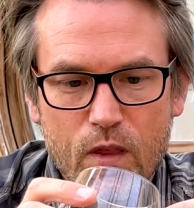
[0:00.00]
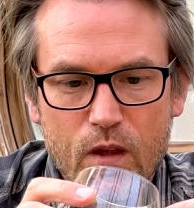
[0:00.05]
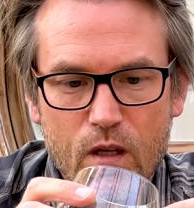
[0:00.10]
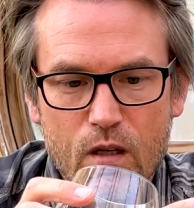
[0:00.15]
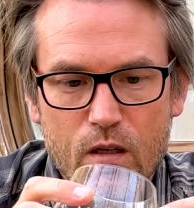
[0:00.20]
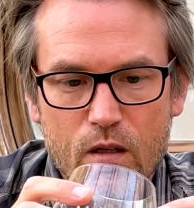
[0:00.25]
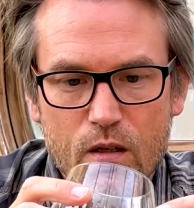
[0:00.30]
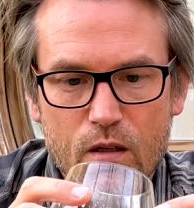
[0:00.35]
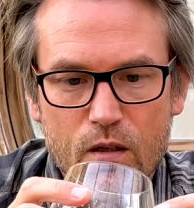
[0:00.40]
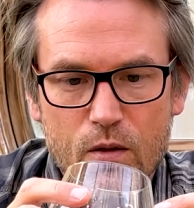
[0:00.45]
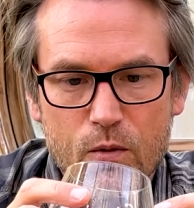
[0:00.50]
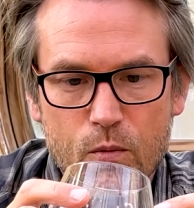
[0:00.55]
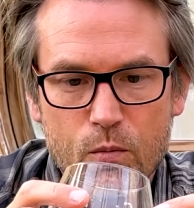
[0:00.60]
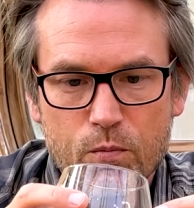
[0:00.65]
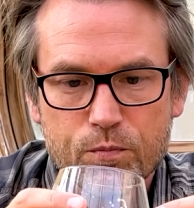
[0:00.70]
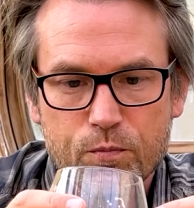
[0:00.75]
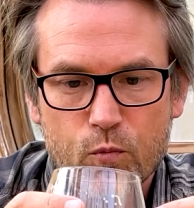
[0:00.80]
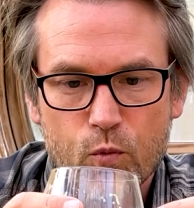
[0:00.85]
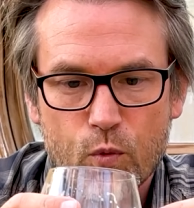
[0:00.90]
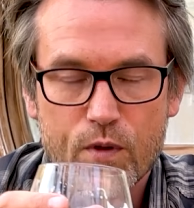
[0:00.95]

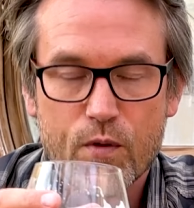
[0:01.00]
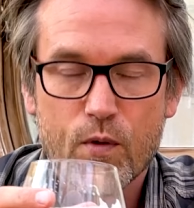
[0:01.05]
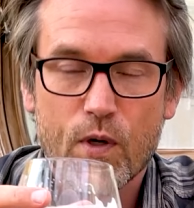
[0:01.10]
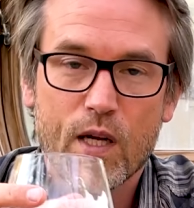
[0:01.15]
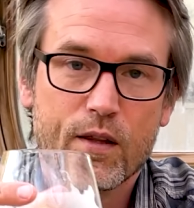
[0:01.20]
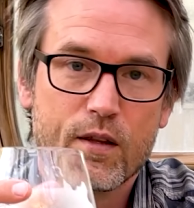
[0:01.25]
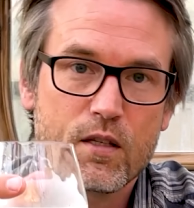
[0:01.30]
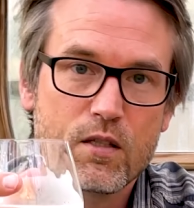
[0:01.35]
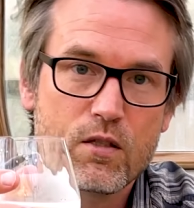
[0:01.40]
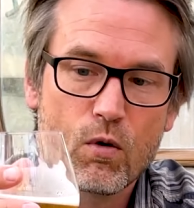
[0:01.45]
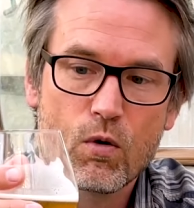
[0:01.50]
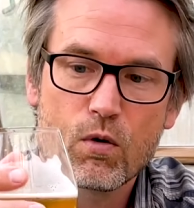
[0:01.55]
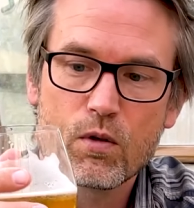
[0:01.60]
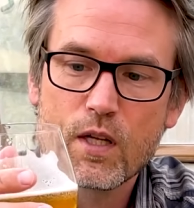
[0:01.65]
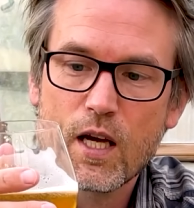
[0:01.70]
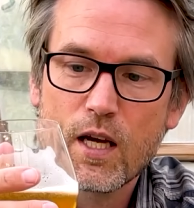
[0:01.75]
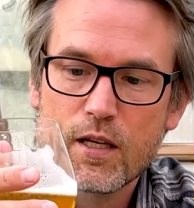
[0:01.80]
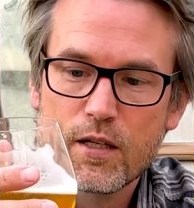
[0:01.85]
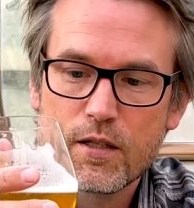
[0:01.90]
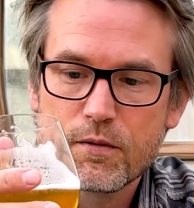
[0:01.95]
We drank this all
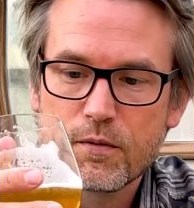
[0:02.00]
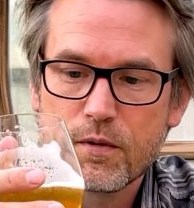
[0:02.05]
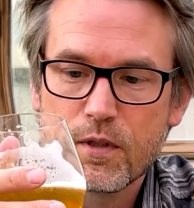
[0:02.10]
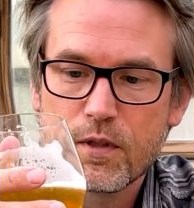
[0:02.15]
night,